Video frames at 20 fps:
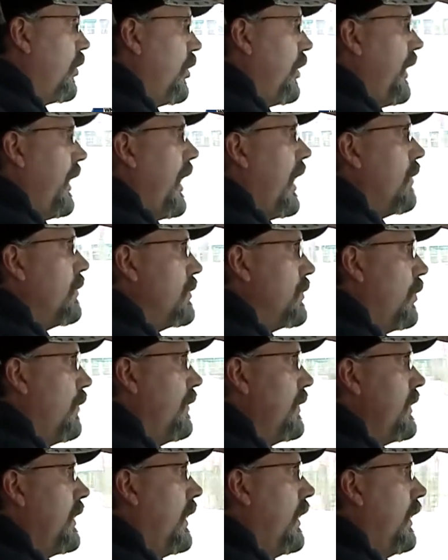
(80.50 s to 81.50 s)
30 hours
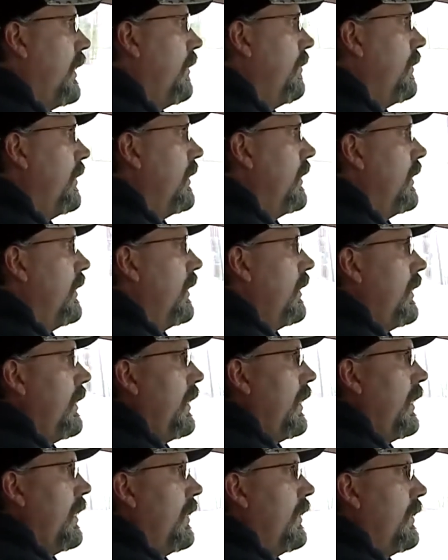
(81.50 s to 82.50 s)
overtime,
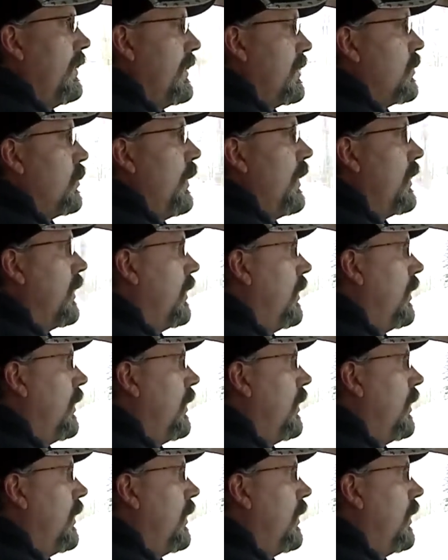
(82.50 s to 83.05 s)
and this week